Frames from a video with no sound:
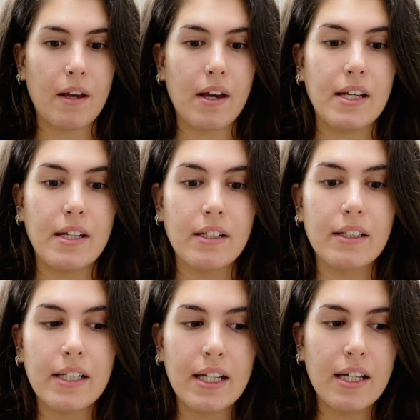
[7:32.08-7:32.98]
In
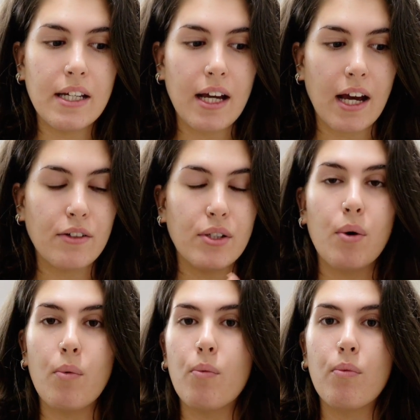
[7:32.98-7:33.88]
Italy, I don't
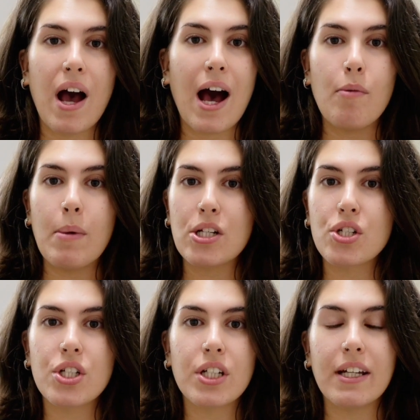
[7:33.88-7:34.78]
know how
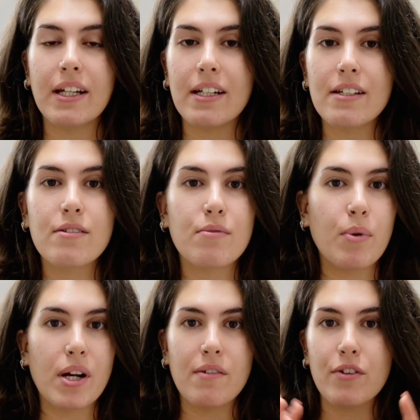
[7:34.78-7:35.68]
much it is
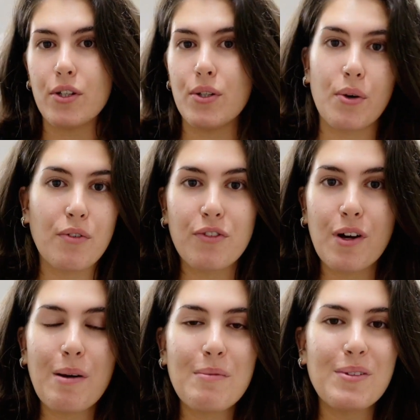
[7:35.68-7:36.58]
wherever you're
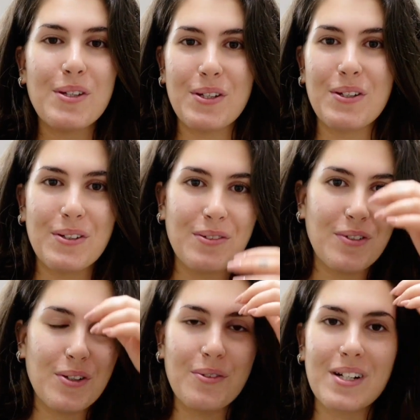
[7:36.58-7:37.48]
from, you
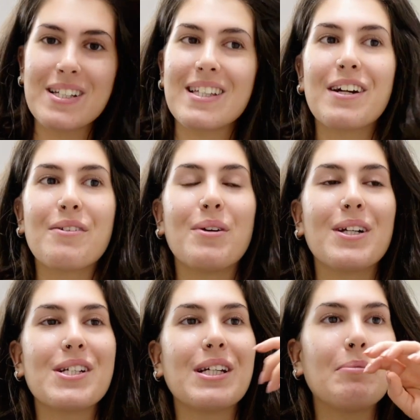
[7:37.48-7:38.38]
viewers that are
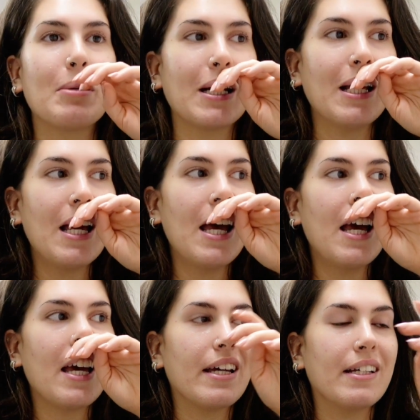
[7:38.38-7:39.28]
watching, but
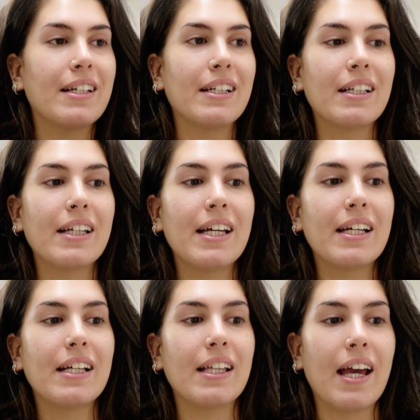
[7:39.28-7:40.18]
in
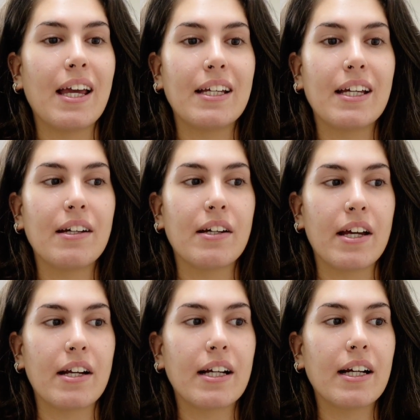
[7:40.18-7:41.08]
Italy, like, a
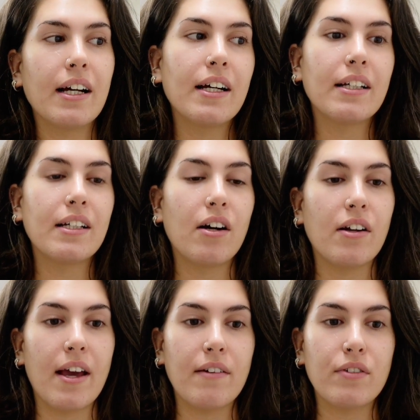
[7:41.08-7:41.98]
haircut on
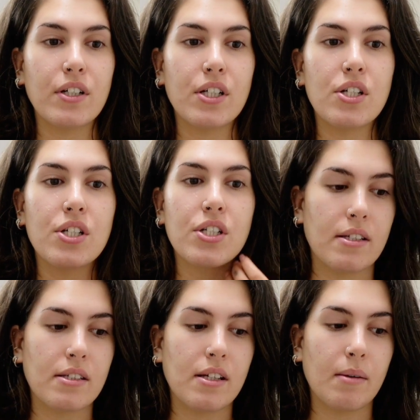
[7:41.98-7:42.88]
average,
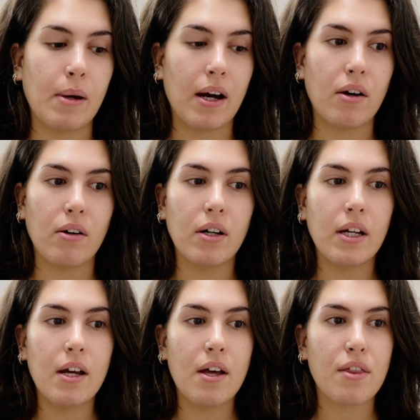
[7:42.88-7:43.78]
it's about
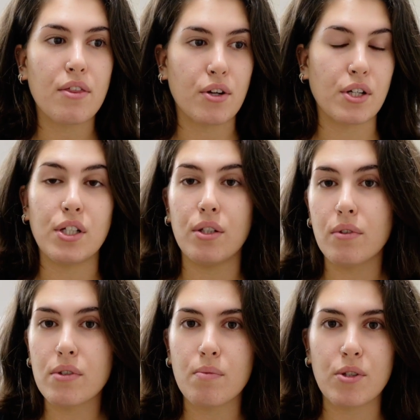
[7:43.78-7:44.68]
30
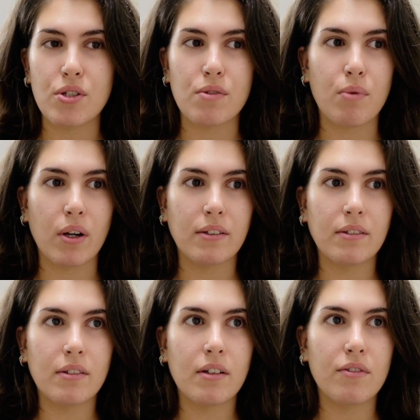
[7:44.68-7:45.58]
euros, which is what,
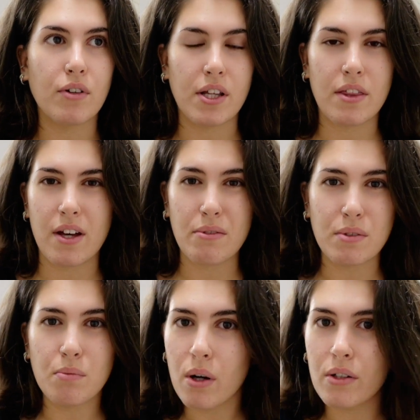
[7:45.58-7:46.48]

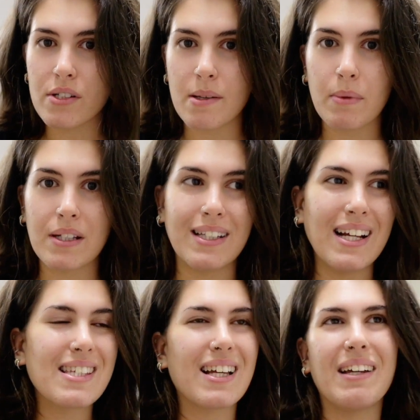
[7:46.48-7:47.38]
40,000 won or something?
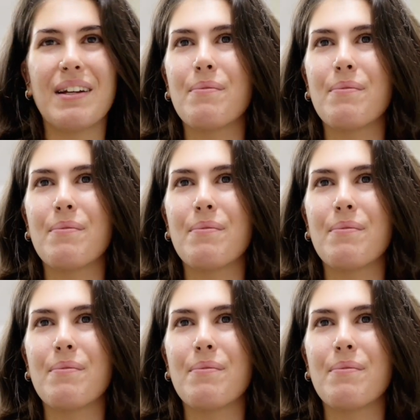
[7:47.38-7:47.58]
That's like